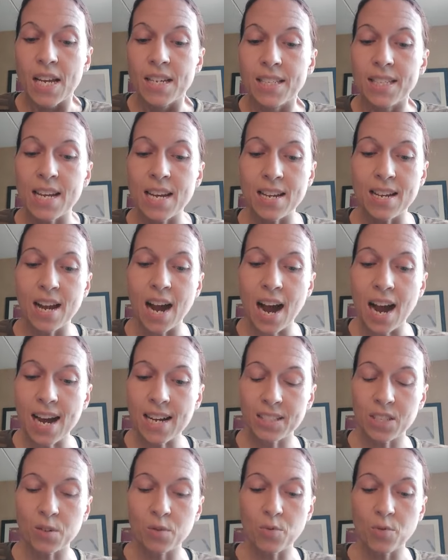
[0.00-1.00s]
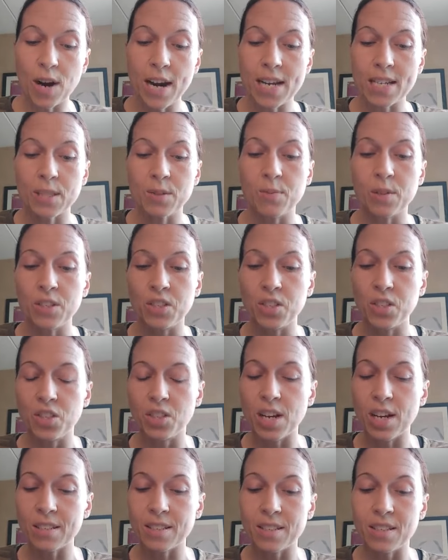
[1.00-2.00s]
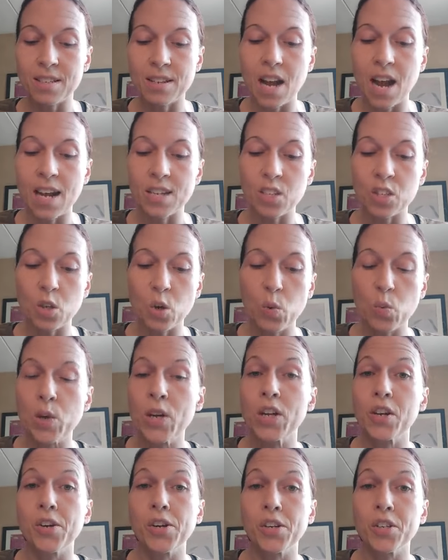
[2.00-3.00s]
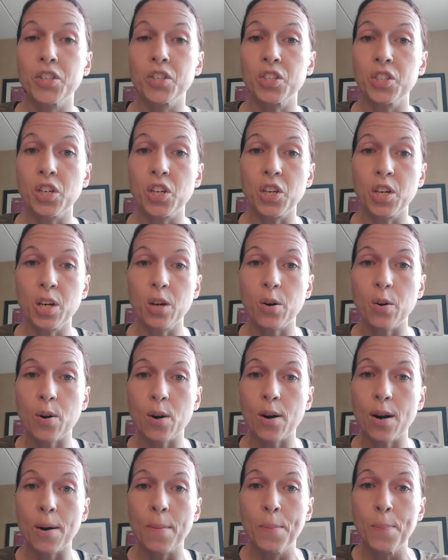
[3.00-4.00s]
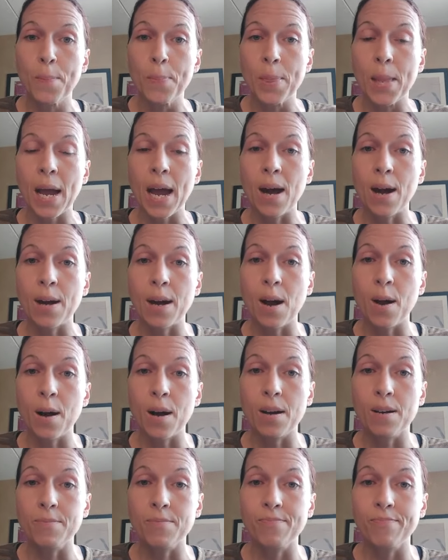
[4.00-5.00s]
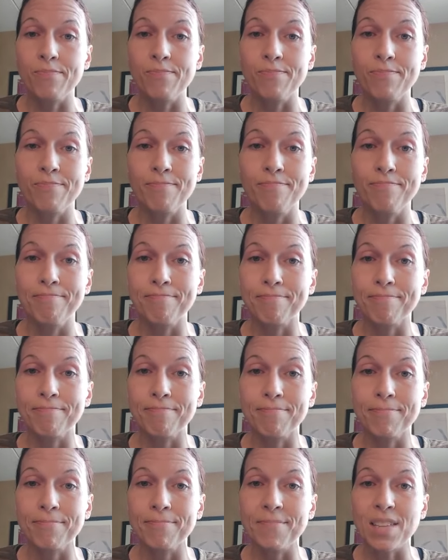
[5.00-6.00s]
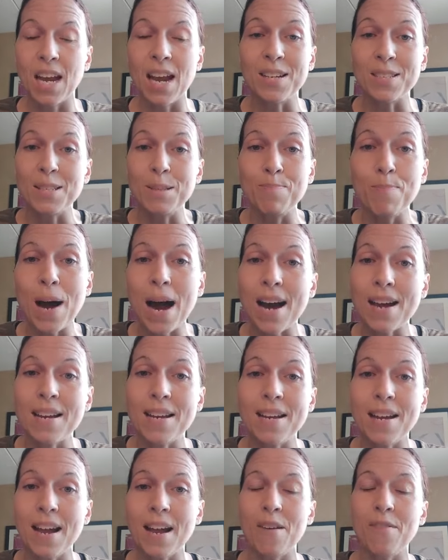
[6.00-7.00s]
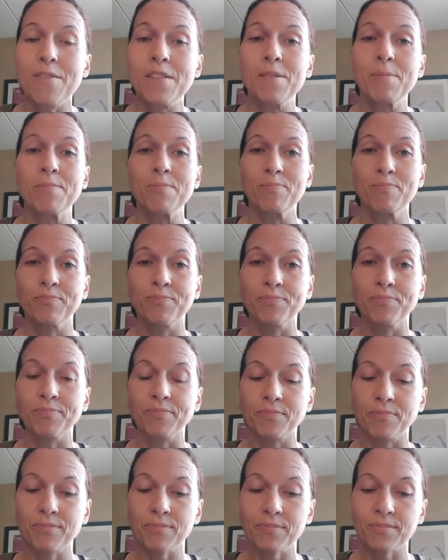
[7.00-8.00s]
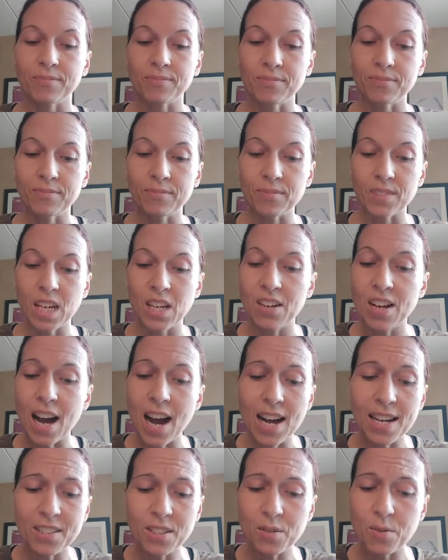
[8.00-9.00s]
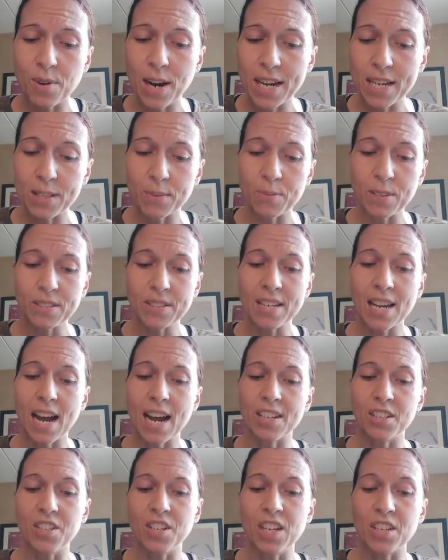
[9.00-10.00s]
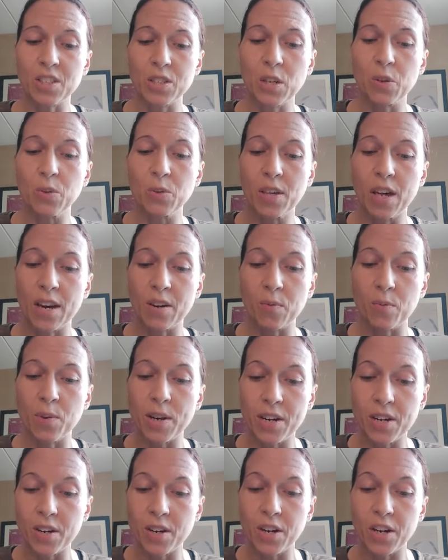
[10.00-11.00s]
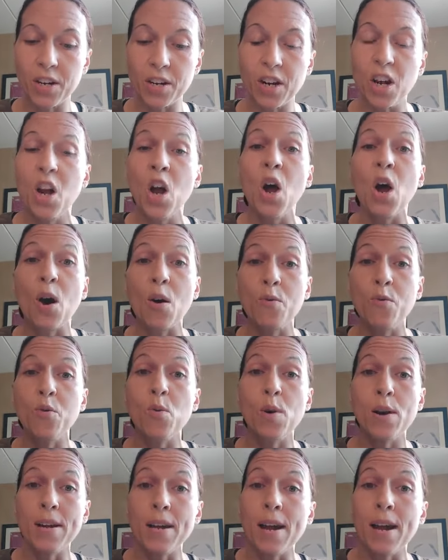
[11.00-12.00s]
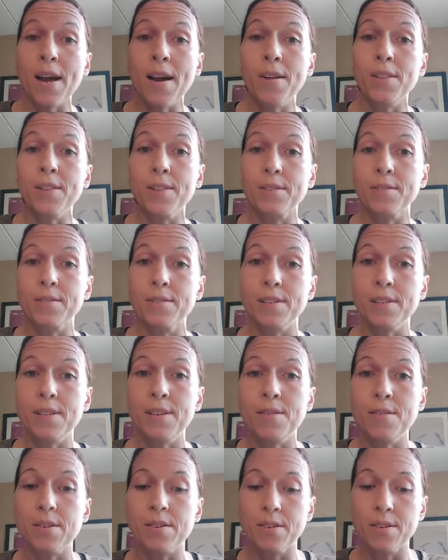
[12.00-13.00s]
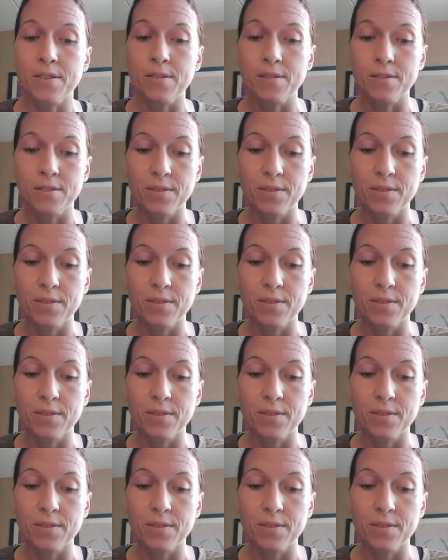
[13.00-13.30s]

See, God's grace was just not so we could secure a, a, a spot in heaven. God's grace was not just so that we could avoid hell either.